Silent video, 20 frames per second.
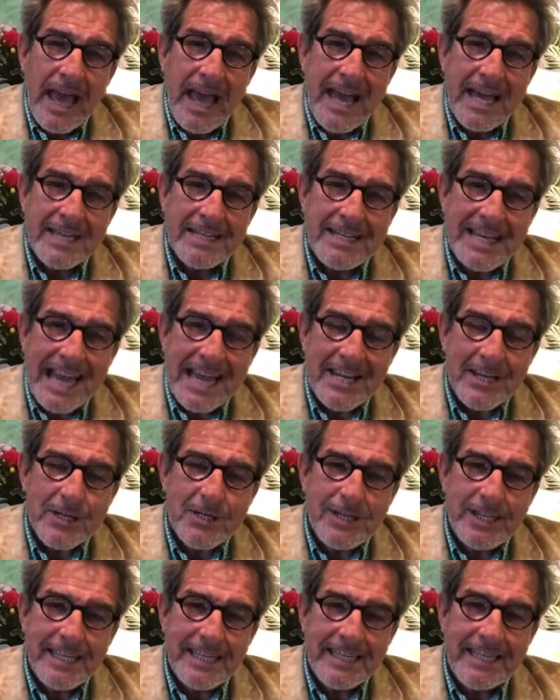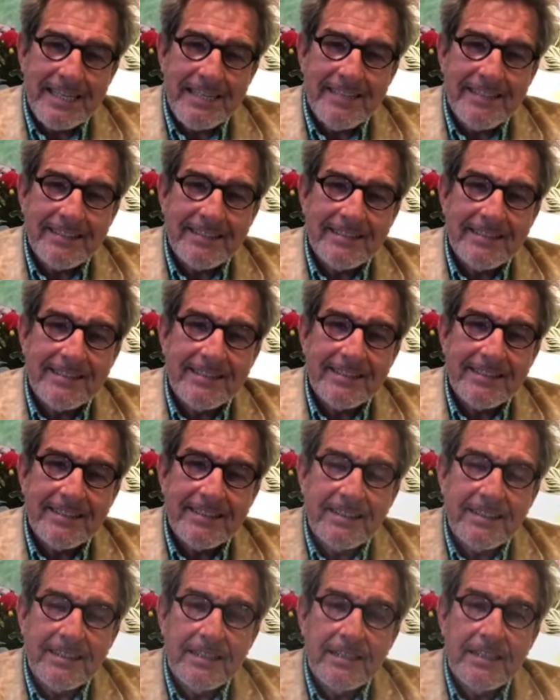had actually
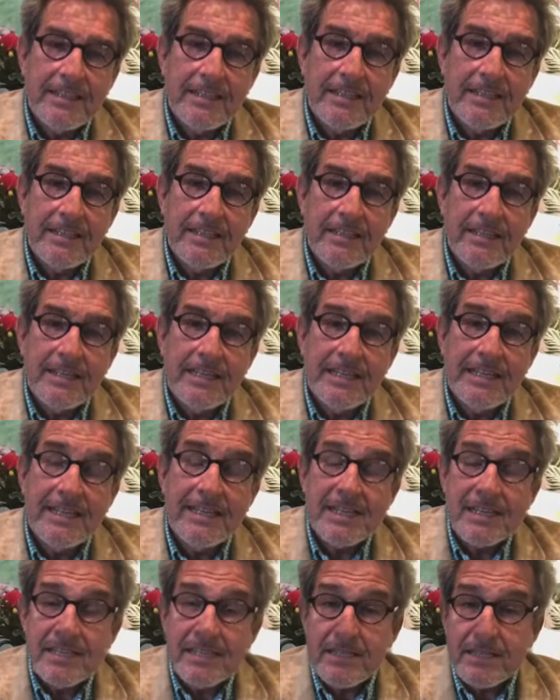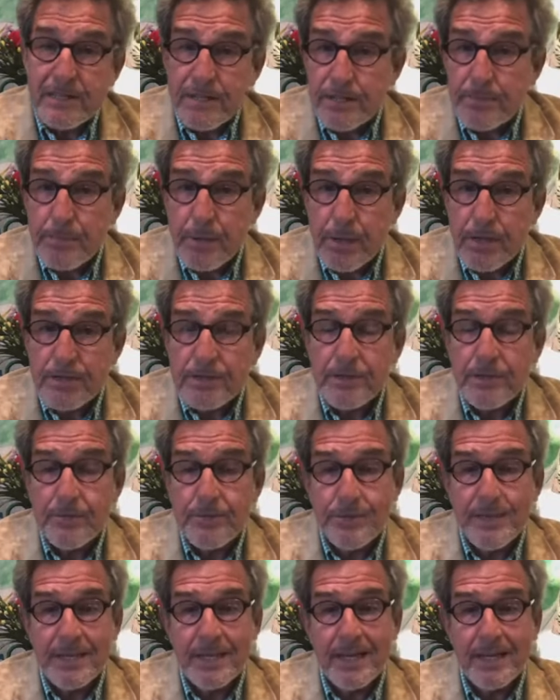listened to the poetry
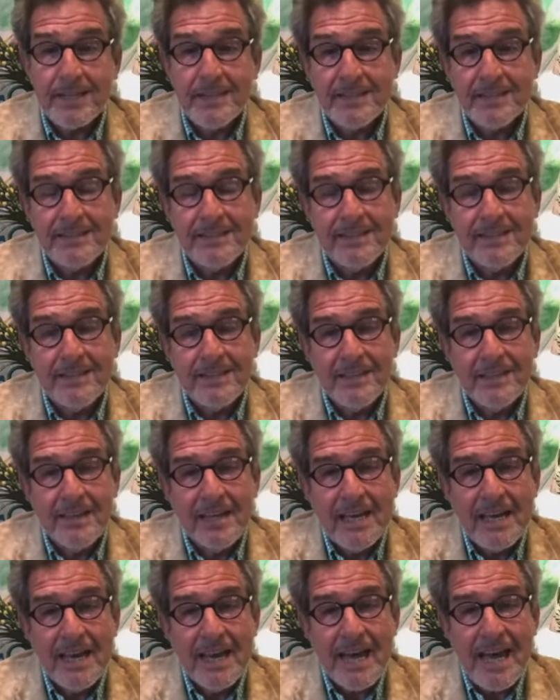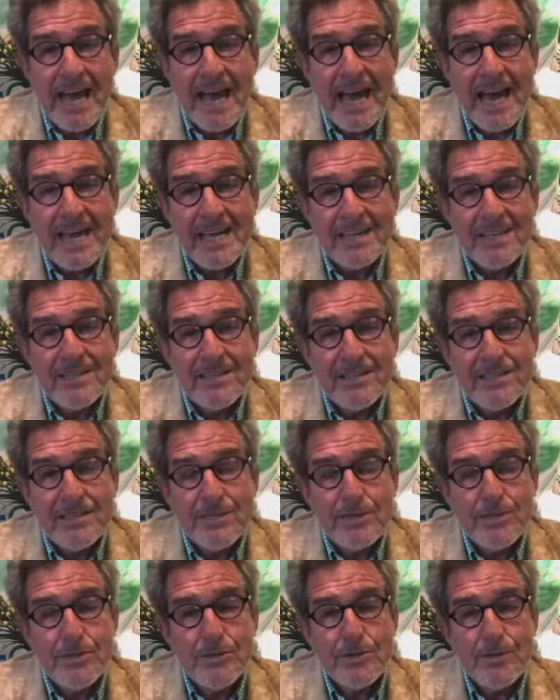reading. And
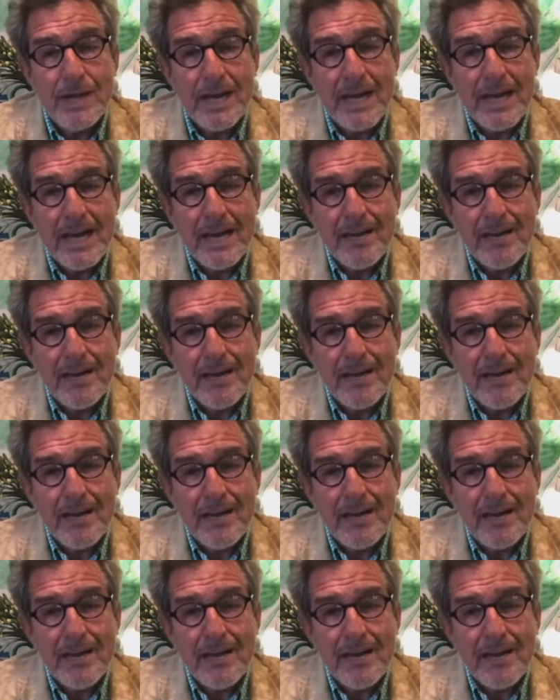to